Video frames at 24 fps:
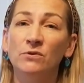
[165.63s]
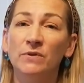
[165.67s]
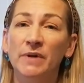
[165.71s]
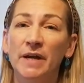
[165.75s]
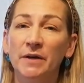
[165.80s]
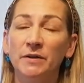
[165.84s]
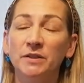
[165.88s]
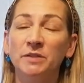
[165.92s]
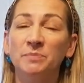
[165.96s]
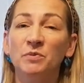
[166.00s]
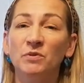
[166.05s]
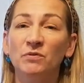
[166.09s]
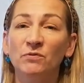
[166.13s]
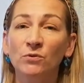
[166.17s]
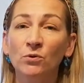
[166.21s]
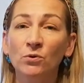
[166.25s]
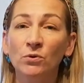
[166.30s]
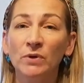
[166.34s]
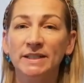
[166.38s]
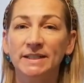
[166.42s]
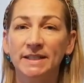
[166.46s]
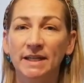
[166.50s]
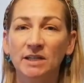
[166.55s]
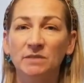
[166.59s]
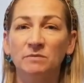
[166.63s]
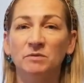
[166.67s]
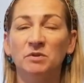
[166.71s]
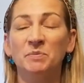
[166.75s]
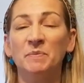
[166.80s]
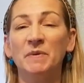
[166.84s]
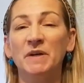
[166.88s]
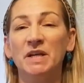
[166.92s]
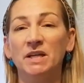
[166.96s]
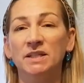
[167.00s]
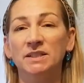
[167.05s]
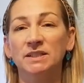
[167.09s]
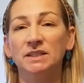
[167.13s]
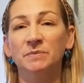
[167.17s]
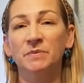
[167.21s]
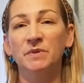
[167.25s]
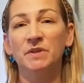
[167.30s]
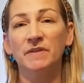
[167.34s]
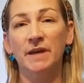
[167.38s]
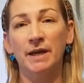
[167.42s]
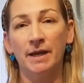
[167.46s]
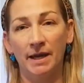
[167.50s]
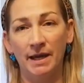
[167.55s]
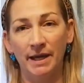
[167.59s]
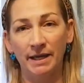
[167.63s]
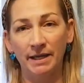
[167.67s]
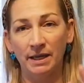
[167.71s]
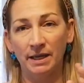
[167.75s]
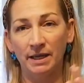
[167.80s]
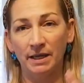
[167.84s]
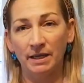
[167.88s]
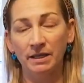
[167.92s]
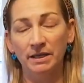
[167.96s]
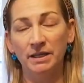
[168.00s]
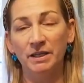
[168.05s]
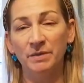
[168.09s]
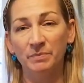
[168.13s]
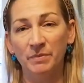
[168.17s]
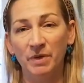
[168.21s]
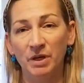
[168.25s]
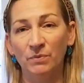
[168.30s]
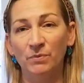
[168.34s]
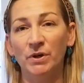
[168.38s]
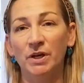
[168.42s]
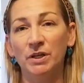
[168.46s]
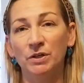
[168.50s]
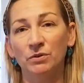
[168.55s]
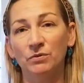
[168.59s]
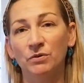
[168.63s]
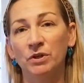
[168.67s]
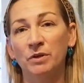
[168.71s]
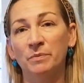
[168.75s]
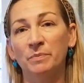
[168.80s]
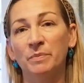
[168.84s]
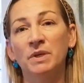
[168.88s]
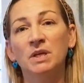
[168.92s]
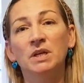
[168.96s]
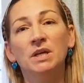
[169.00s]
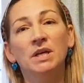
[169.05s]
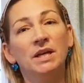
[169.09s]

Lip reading: hours before I take them to my customer, they're hanging in my workroom